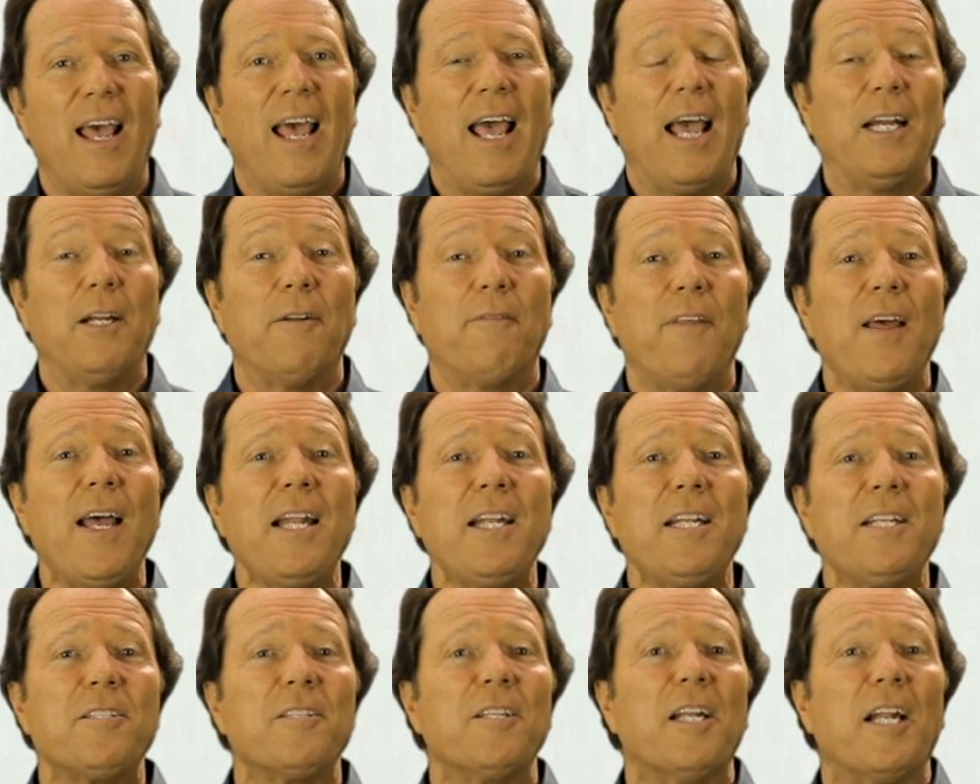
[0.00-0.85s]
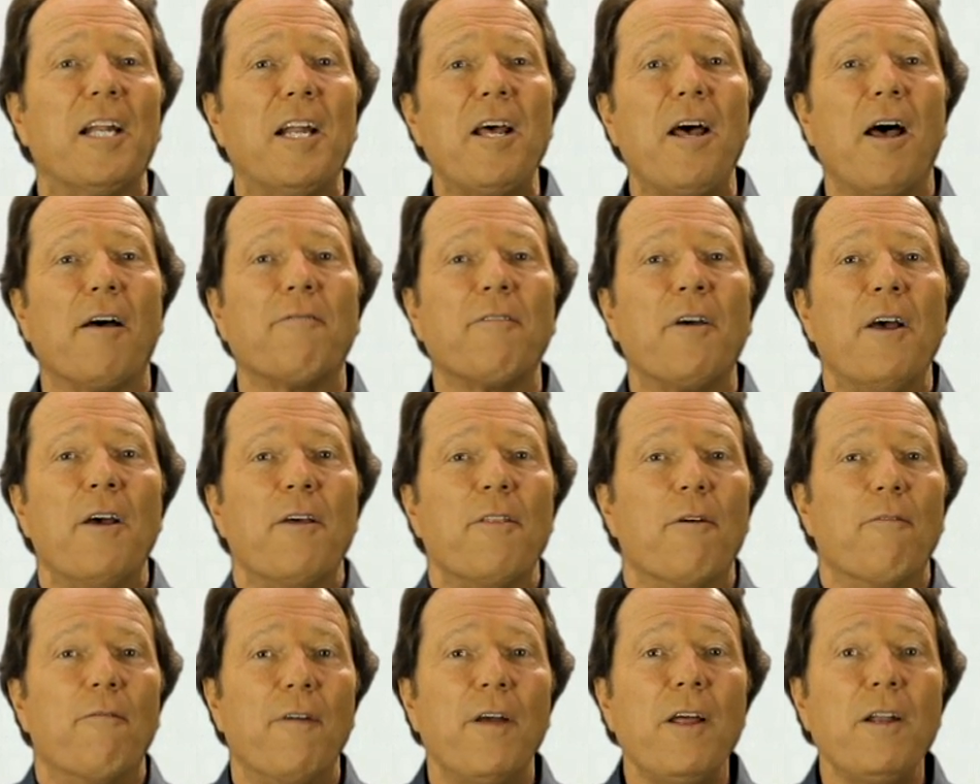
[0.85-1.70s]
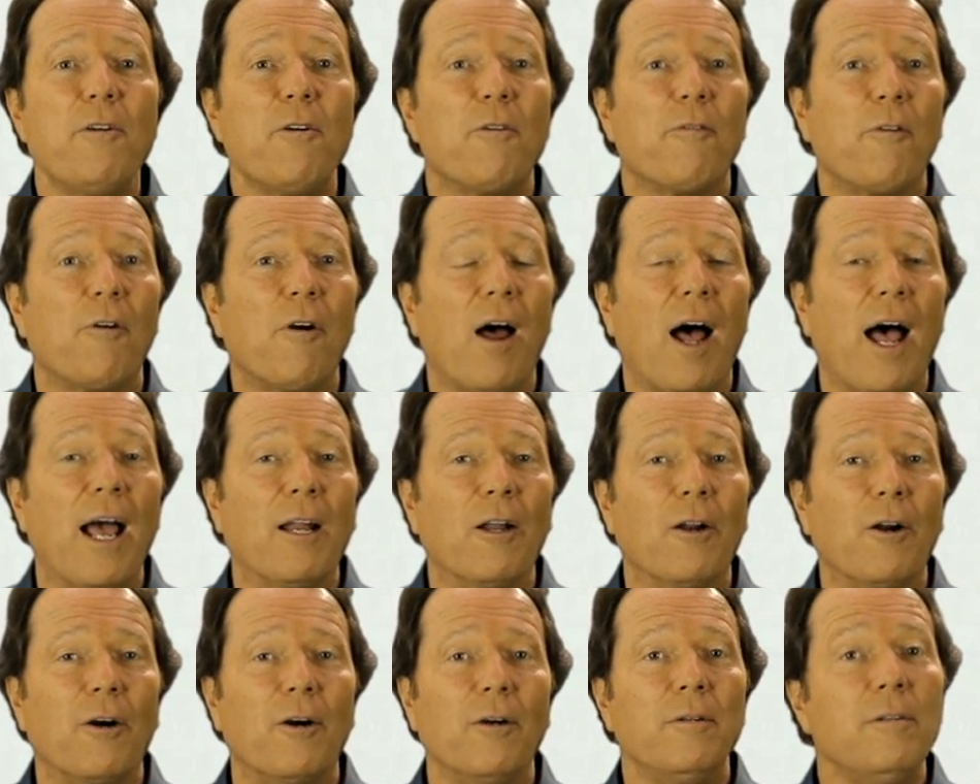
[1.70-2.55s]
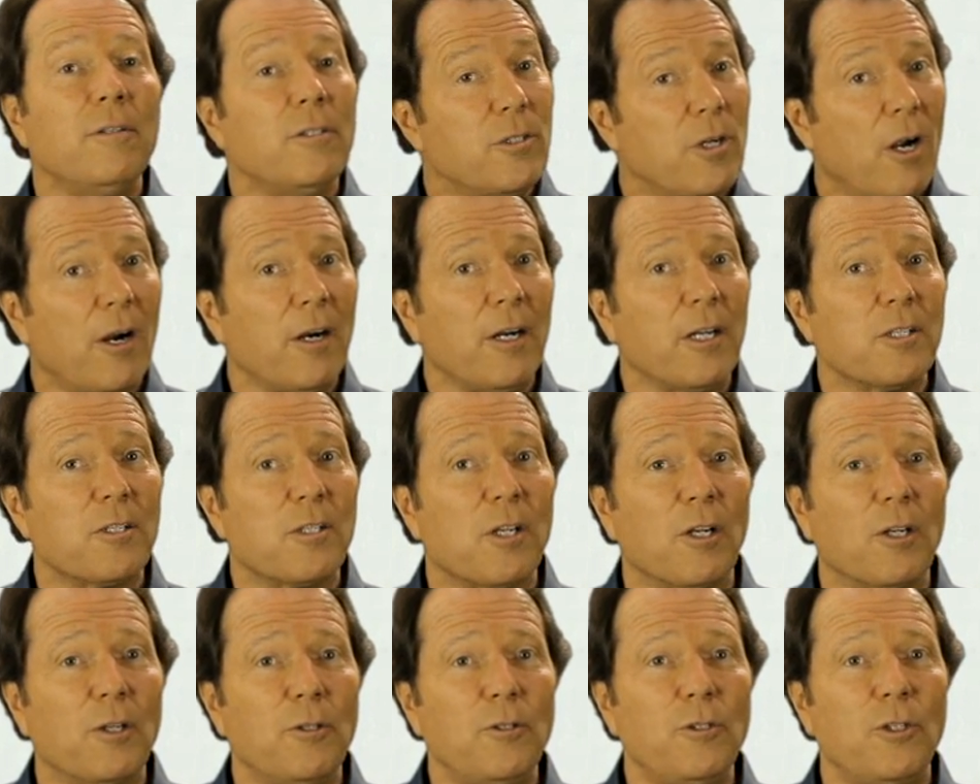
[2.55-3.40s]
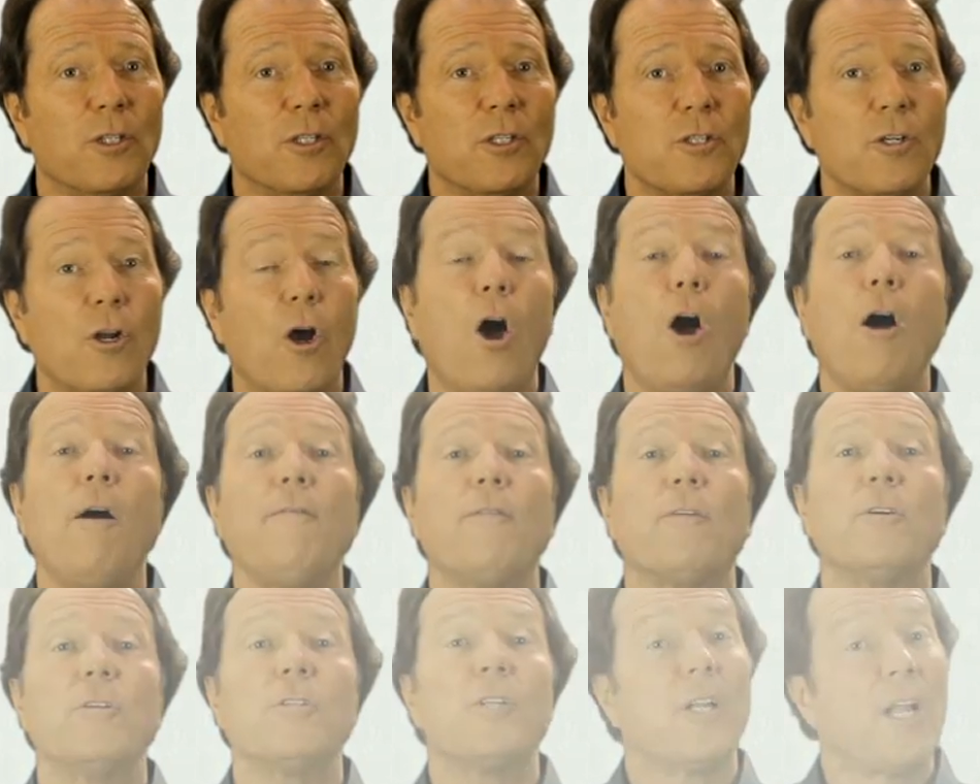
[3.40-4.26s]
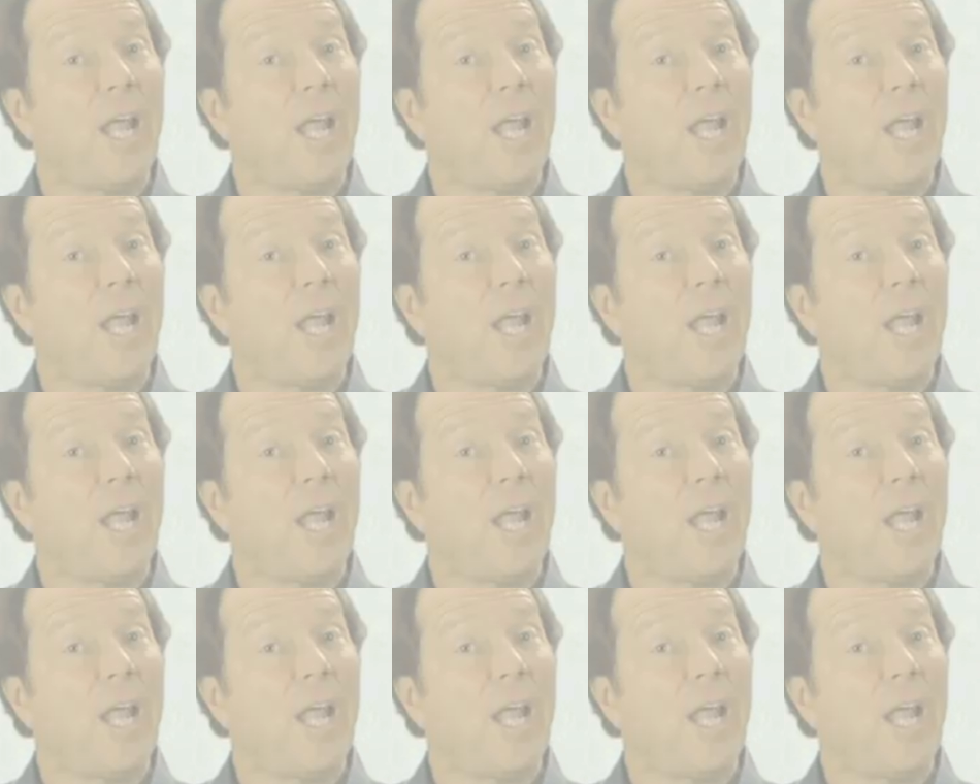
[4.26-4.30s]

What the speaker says: And if that isn't enough, the vendor for iLearn, Target Solutions, offers